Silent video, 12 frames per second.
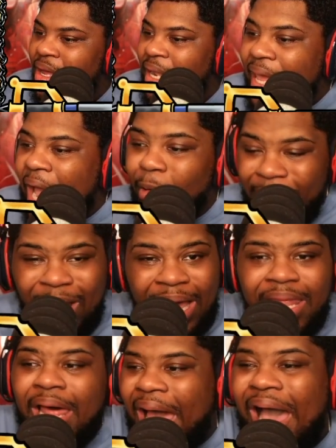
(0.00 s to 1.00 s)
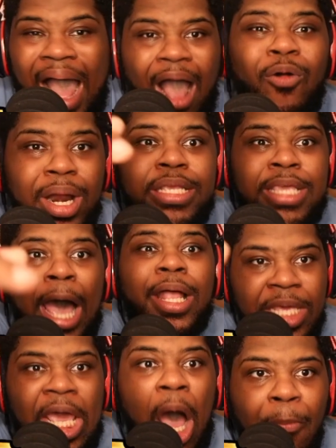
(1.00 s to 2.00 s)
I want to talk to
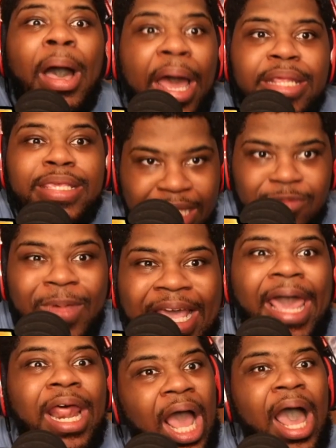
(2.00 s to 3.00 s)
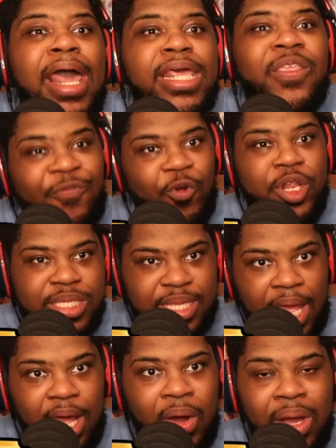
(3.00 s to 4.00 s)
y'all about this. We got an audience for this
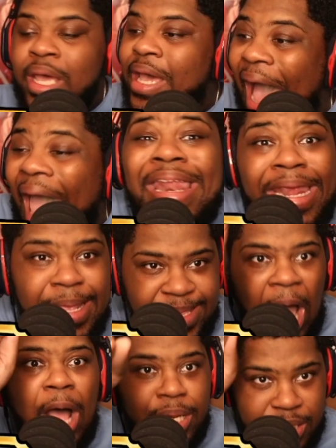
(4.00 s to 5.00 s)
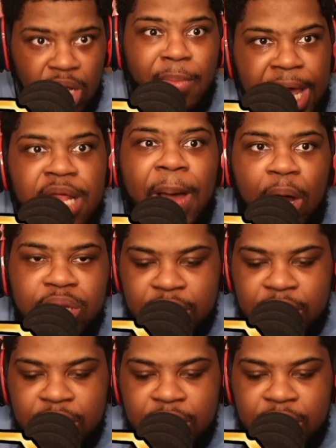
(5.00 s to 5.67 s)
now. I need to talk to somebody about